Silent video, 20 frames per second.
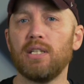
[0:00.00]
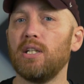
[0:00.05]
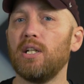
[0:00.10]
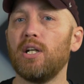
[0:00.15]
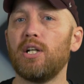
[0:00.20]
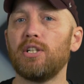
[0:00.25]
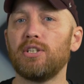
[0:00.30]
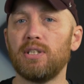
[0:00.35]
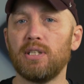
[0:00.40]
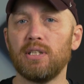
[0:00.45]
in an
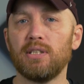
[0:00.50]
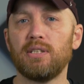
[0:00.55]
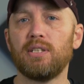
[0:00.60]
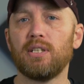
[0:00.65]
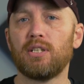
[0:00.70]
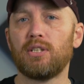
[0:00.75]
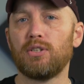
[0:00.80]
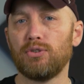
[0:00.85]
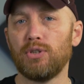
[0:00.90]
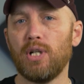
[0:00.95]

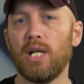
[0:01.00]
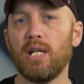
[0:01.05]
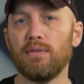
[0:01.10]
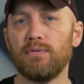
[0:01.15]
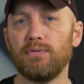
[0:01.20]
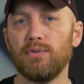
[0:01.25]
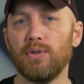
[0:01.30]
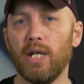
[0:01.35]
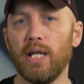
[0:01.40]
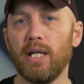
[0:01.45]
artistic,
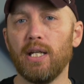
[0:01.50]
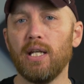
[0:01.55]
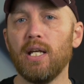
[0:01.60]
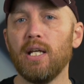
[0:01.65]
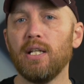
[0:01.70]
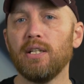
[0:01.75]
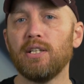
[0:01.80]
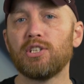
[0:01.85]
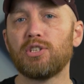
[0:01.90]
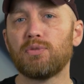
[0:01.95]
creative way
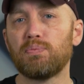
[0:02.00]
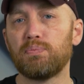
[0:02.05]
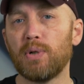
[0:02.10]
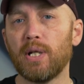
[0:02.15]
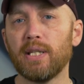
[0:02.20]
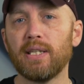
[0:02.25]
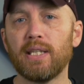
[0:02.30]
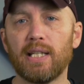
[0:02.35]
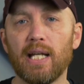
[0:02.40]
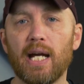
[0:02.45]
to
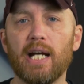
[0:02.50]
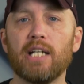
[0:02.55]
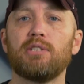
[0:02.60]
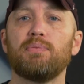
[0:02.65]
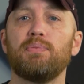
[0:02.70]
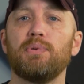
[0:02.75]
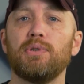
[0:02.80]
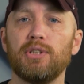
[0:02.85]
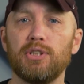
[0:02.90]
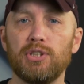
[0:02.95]
spread the
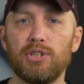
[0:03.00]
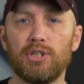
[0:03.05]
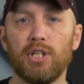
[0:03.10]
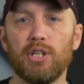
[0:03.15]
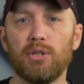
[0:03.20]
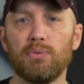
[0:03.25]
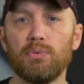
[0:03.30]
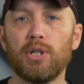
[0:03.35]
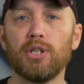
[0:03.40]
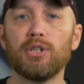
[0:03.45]
gospel and
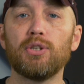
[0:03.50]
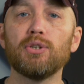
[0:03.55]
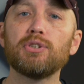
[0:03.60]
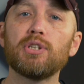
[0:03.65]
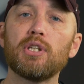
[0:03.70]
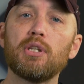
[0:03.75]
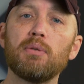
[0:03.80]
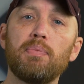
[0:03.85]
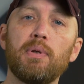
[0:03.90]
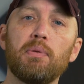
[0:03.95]
share the word. Those
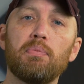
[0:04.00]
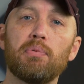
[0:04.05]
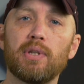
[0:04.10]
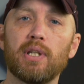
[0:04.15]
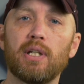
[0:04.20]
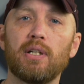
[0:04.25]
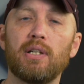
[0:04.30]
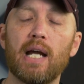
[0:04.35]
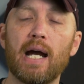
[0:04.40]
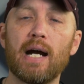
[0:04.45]
are the people
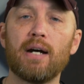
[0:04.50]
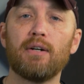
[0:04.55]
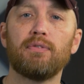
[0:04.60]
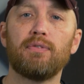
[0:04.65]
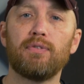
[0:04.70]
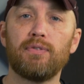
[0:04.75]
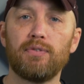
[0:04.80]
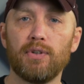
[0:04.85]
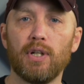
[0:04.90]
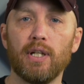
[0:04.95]
that are out
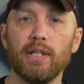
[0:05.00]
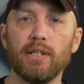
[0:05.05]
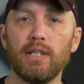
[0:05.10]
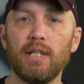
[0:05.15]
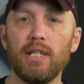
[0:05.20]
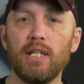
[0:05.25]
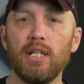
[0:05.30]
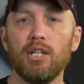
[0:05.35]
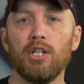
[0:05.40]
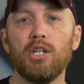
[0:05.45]
front.
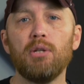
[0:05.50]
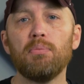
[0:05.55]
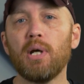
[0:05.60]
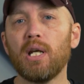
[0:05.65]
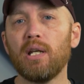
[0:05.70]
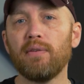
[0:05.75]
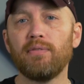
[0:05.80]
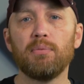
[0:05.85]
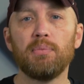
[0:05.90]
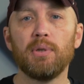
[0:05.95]
You
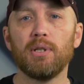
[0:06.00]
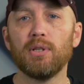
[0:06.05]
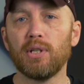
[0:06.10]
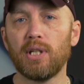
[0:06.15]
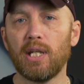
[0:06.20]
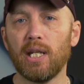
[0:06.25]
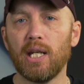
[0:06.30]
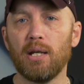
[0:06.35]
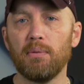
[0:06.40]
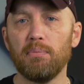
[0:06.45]
might even be
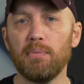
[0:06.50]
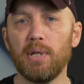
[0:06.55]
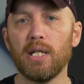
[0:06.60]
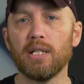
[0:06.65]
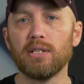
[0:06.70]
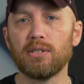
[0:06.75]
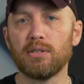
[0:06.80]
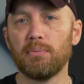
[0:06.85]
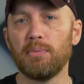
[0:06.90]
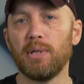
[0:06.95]
looking at me
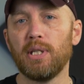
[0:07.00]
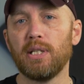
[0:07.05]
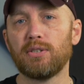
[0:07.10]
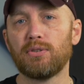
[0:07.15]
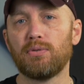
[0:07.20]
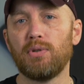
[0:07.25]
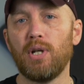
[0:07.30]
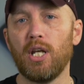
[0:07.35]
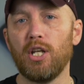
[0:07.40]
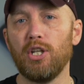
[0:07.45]
as somebody
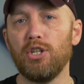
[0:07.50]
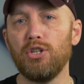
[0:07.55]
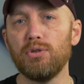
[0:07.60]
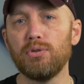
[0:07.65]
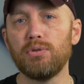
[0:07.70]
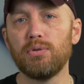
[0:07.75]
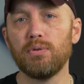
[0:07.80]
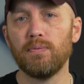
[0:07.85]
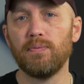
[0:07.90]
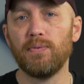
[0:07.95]
that's creating
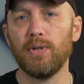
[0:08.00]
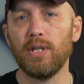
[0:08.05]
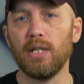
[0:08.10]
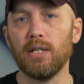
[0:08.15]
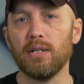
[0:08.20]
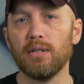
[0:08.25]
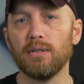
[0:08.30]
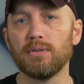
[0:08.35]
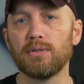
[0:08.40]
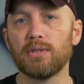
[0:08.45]
YouTube
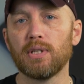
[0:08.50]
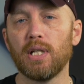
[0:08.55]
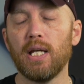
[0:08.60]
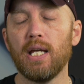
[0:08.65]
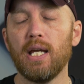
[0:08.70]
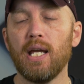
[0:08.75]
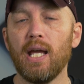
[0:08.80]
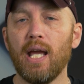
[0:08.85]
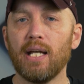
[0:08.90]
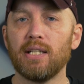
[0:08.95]
videos,
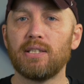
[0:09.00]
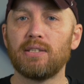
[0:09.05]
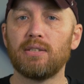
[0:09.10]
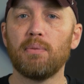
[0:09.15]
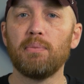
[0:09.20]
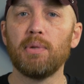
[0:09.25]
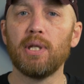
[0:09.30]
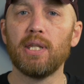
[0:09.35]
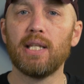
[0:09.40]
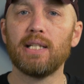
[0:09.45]
as
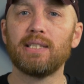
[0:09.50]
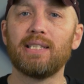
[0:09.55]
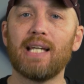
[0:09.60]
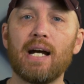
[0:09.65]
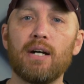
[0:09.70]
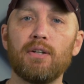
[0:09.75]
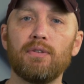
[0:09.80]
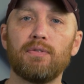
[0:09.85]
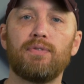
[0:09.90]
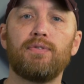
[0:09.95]
somebody that's
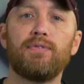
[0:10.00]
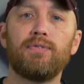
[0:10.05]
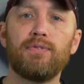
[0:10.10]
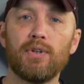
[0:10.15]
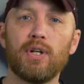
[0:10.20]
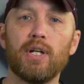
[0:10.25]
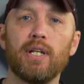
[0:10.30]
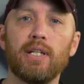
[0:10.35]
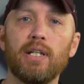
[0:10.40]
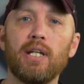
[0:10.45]
out
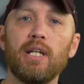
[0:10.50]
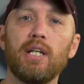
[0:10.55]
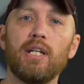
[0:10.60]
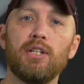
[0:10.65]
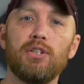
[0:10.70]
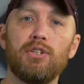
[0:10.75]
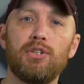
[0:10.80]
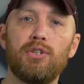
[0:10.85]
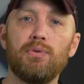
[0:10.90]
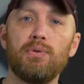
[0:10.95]
front
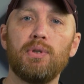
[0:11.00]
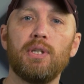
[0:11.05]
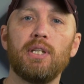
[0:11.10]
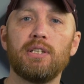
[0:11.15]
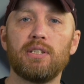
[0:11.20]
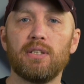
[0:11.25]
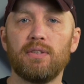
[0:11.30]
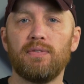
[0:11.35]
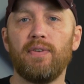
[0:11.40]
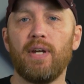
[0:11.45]
doing
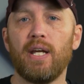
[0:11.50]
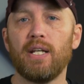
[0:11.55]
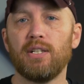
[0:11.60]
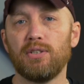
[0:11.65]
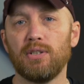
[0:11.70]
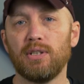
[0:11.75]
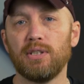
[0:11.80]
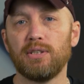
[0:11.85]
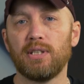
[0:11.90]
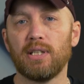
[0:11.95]
these
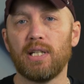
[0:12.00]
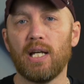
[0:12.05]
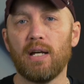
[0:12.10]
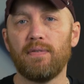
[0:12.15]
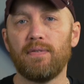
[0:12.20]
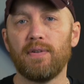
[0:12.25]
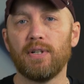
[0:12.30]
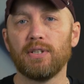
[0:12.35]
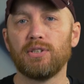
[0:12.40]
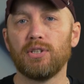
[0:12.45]
evangelistic
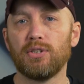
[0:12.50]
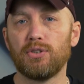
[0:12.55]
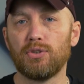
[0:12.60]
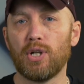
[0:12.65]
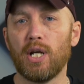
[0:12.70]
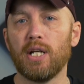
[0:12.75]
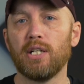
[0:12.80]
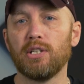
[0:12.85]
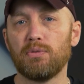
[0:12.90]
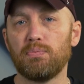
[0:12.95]
efforts to
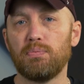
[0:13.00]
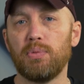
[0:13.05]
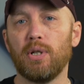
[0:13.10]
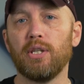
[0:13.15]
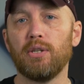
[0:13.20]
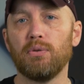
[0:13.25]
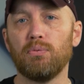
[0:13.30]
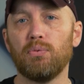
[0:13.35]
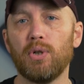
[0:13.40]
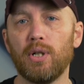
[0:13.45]
try to
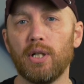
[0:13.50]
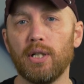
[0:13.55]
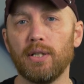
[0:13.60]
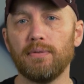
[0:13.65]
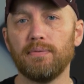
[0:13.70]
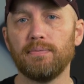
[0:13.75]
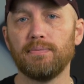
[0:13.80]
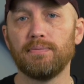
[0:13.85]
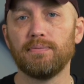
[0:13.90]
spread the word.